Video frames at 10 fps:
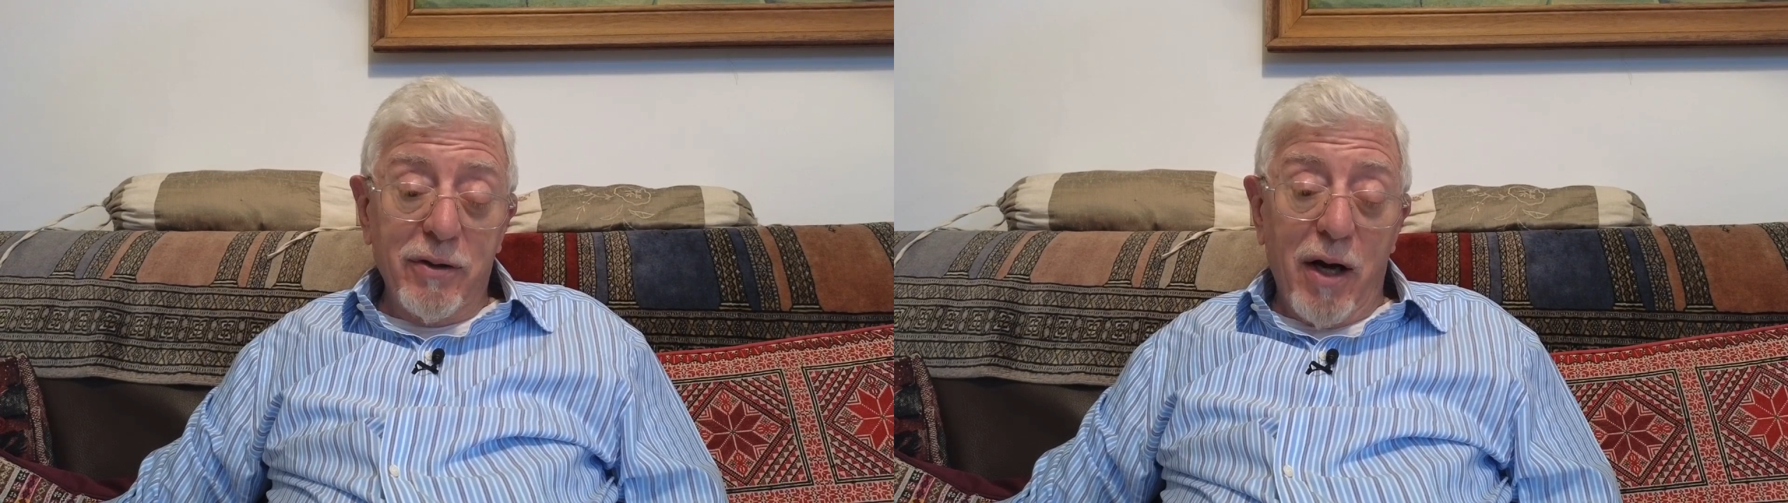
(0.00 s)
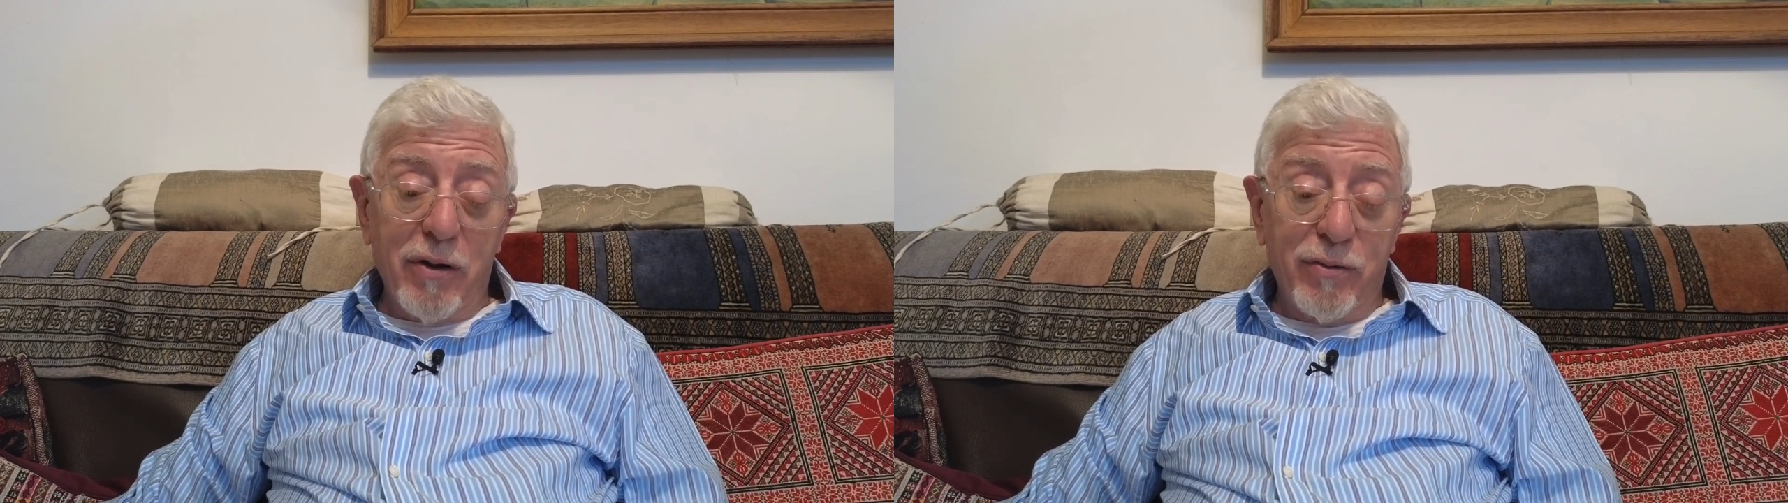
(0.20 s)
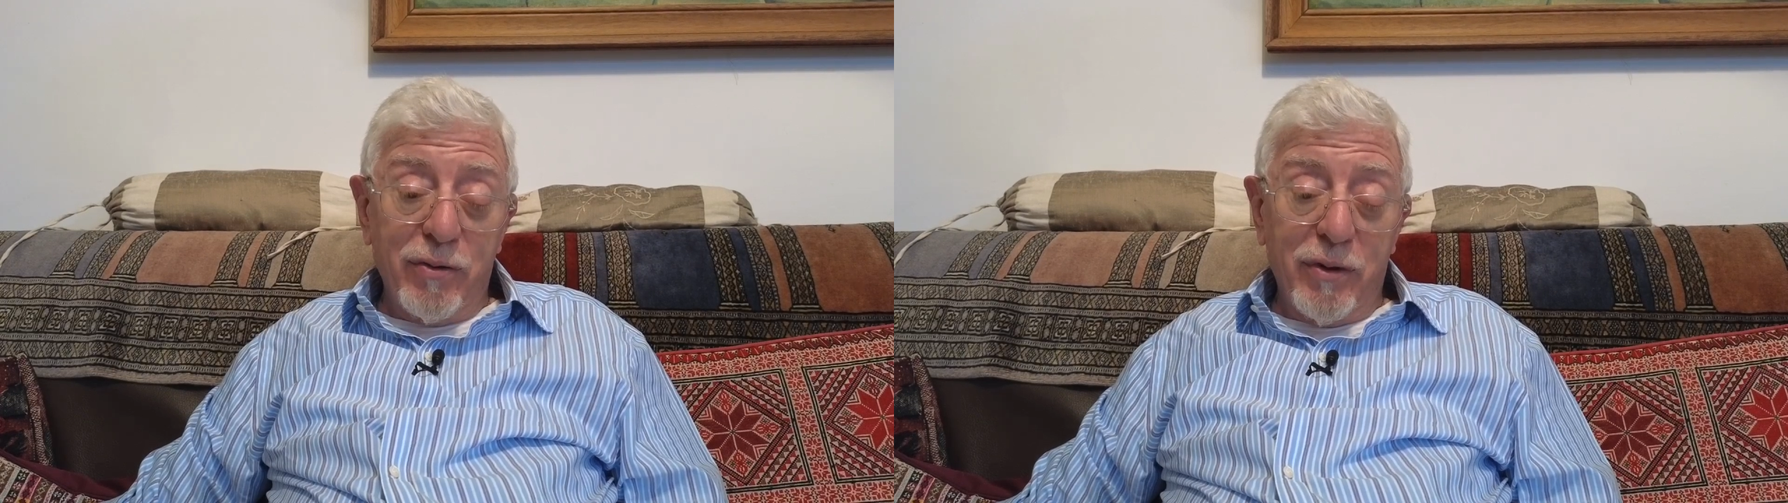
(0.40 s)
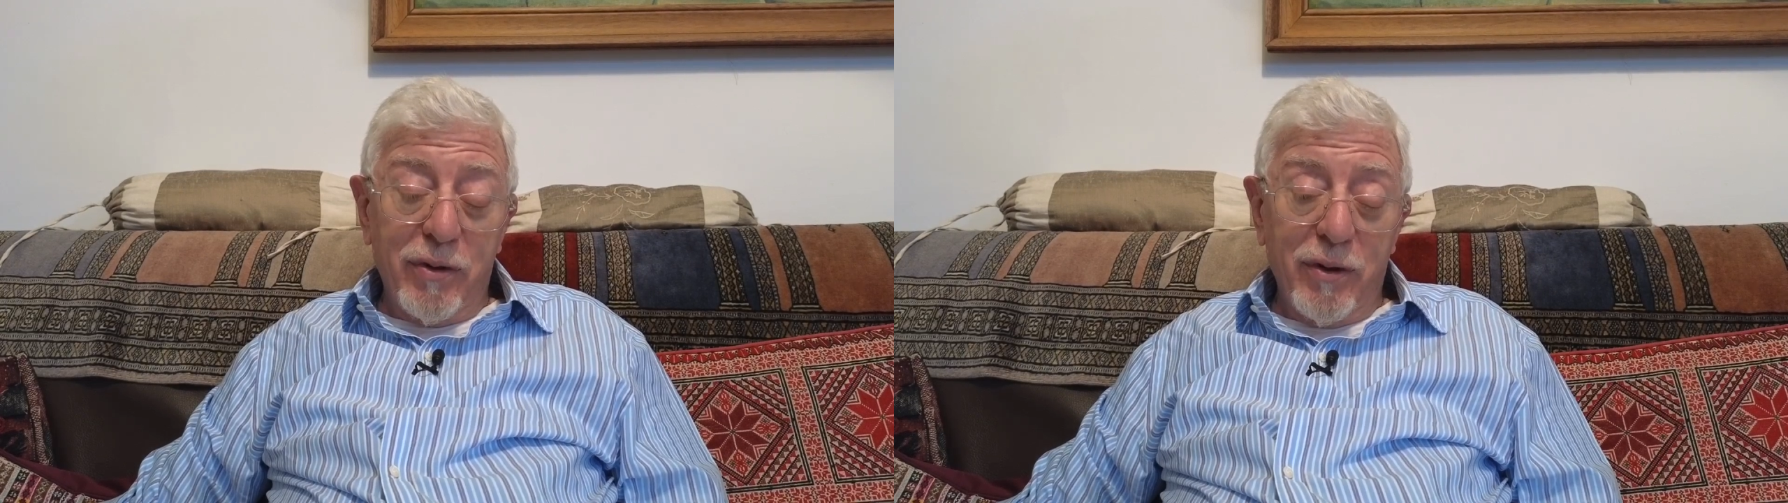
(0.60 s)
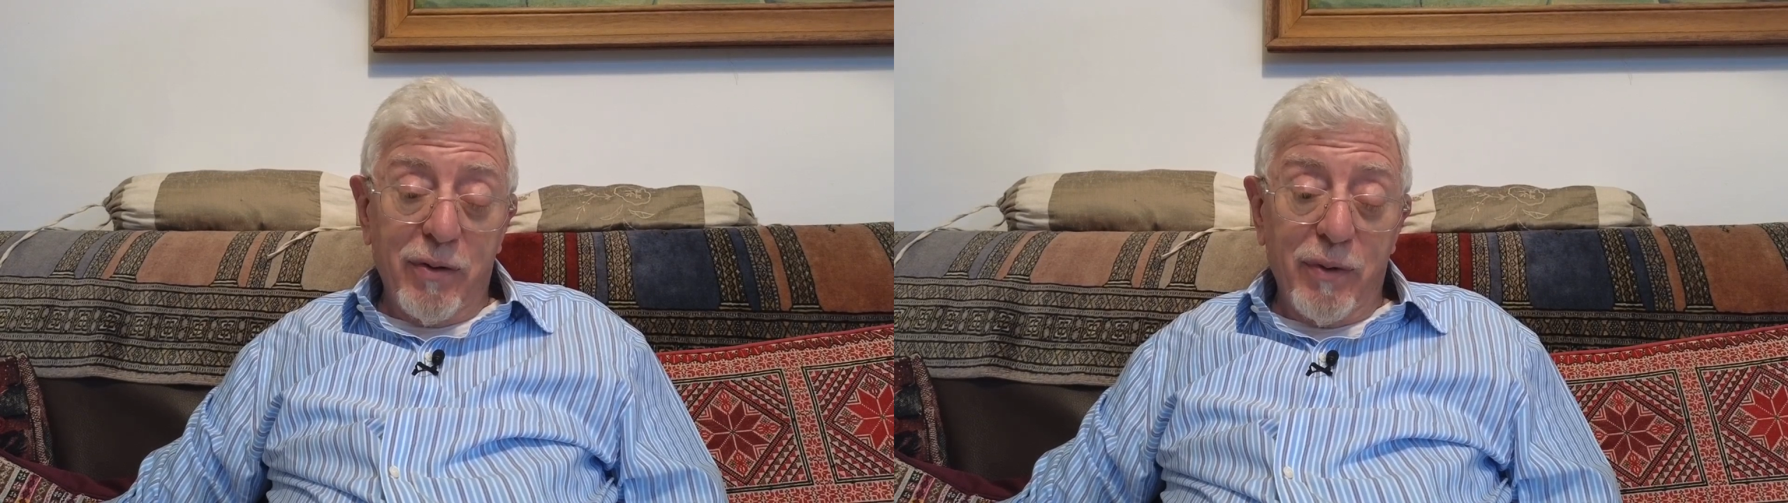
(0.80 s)

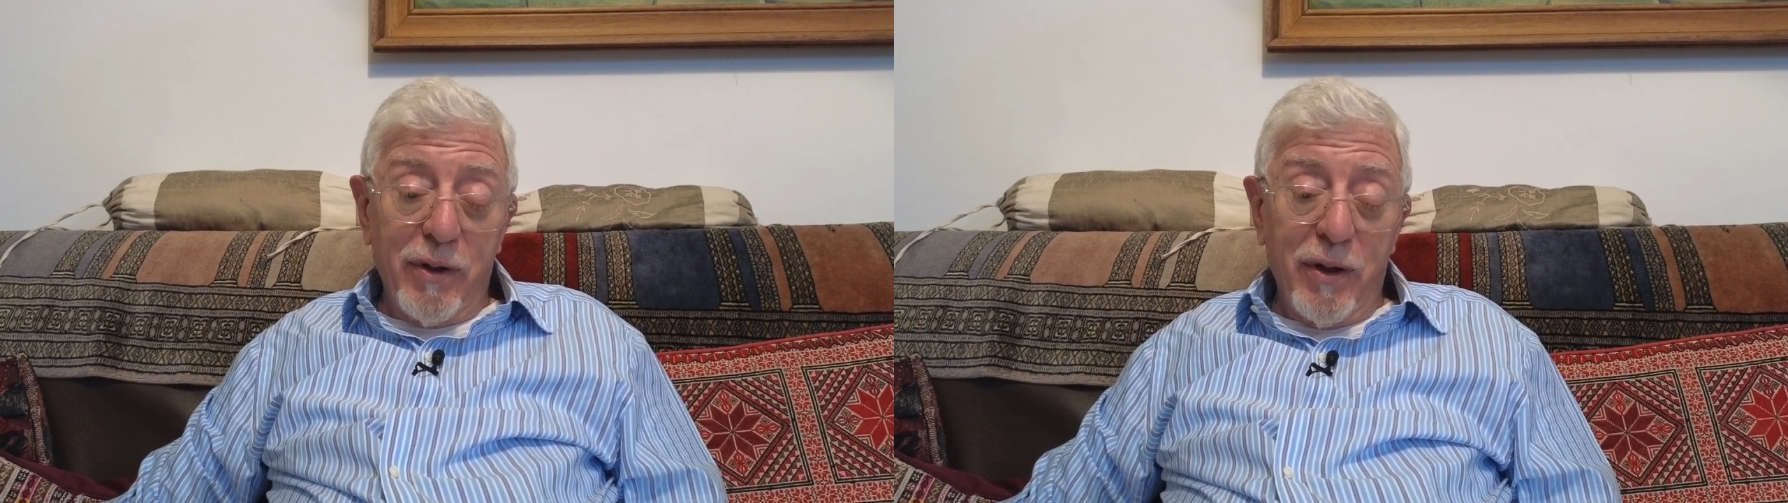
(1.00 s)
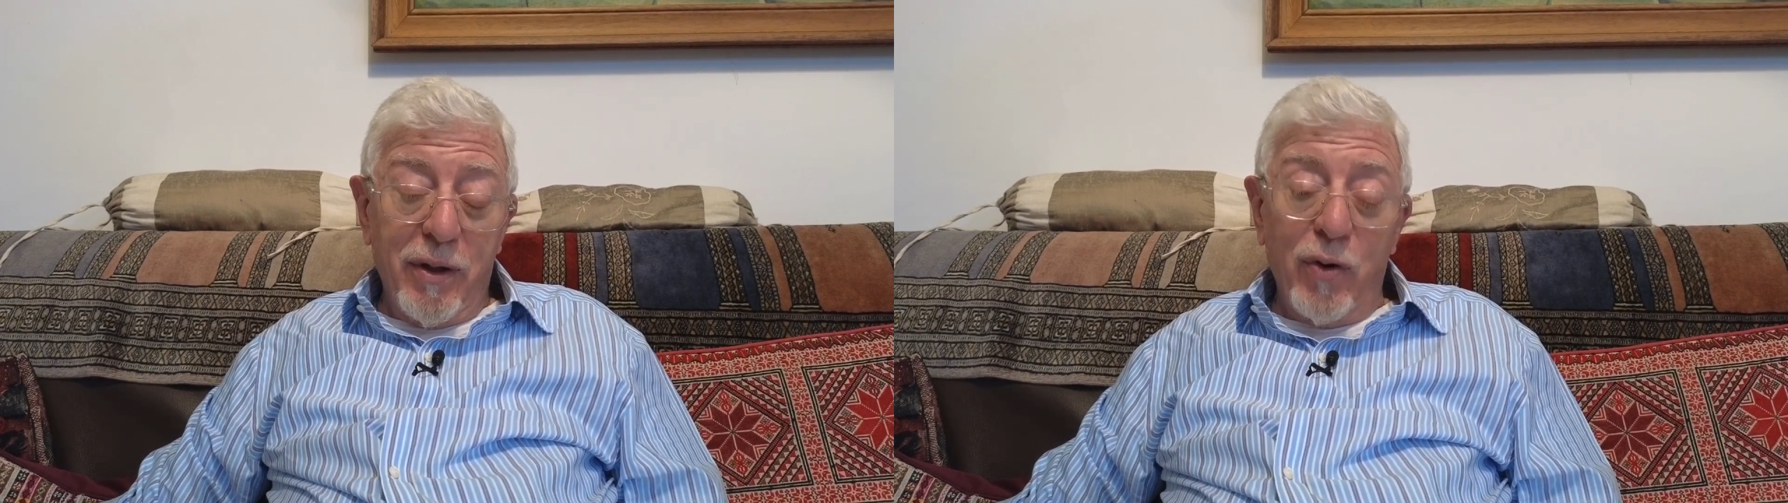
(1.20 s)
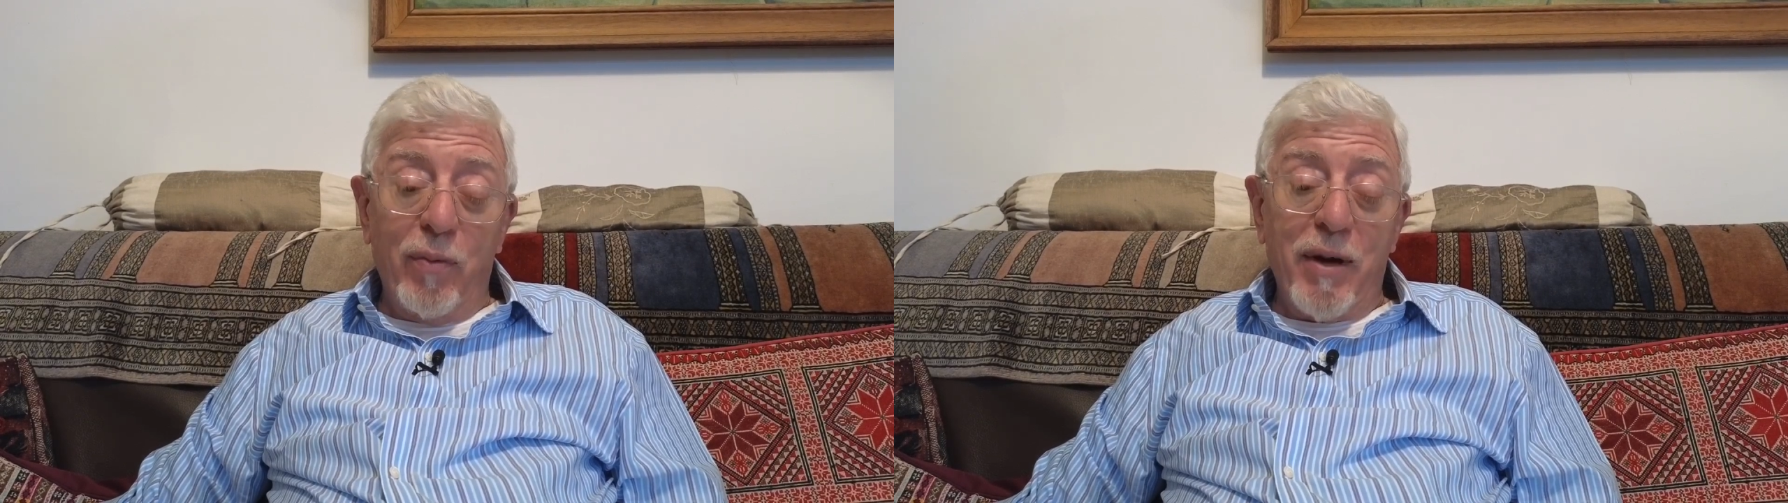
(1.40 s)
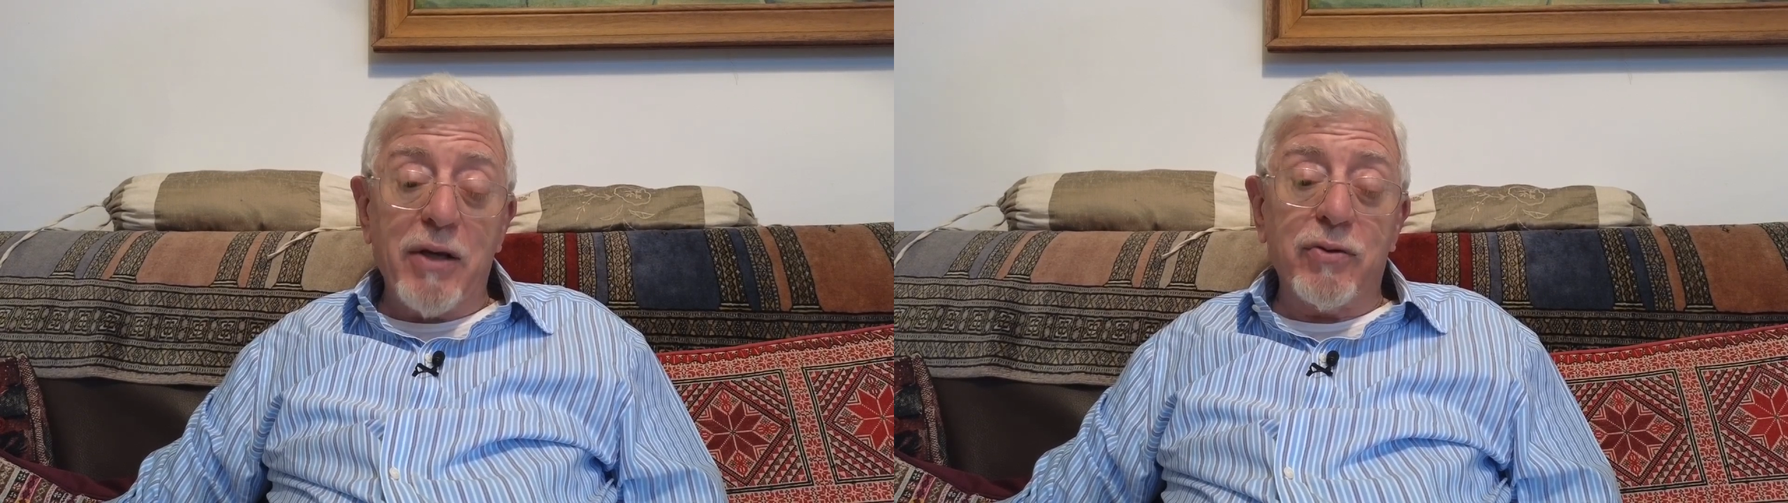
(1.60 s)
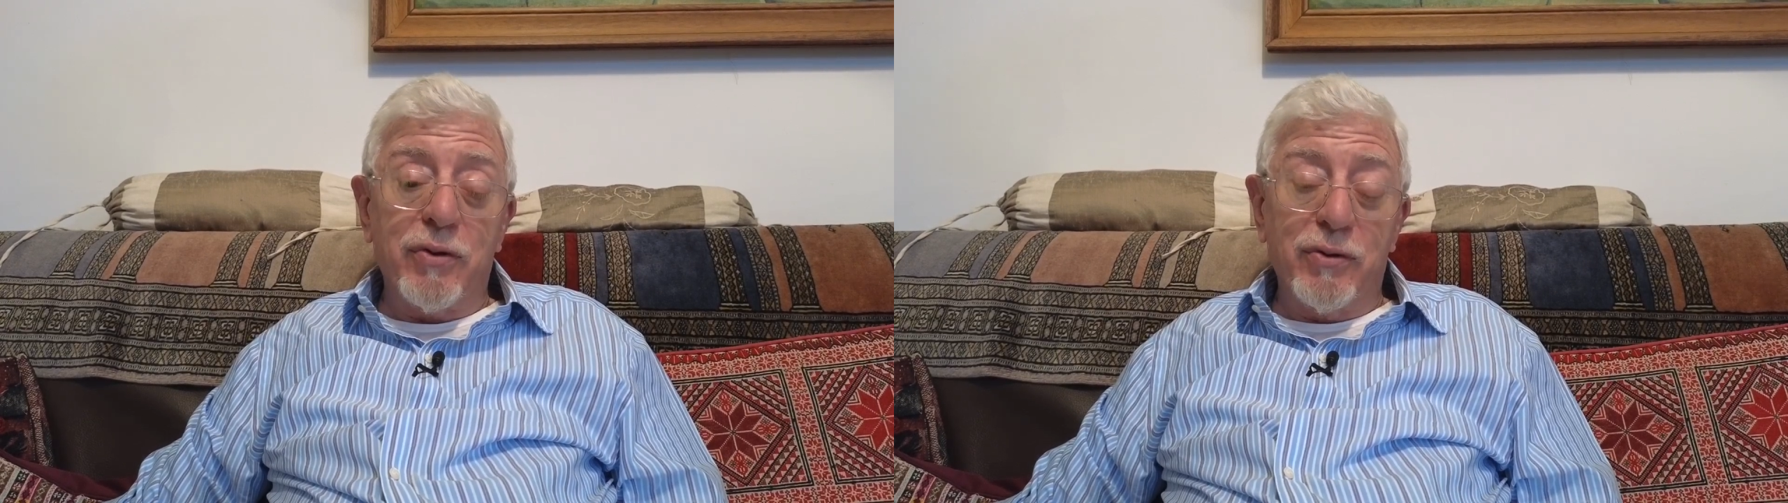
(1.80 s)

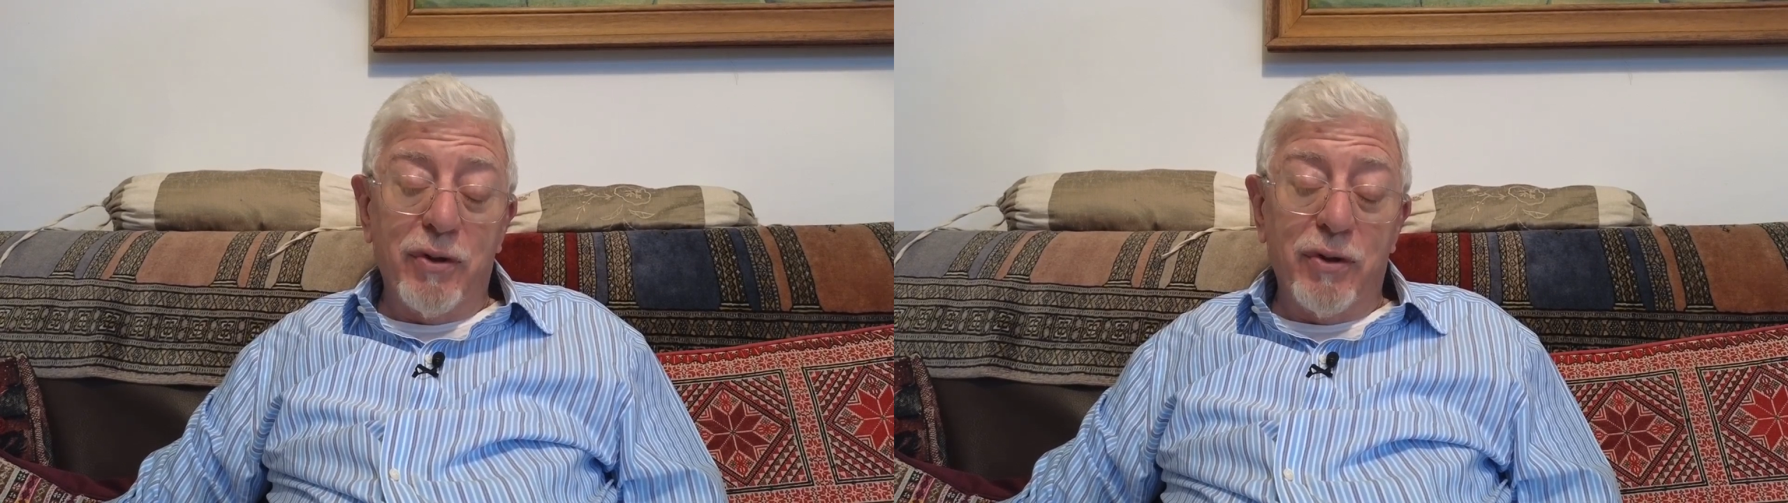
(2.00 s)
master's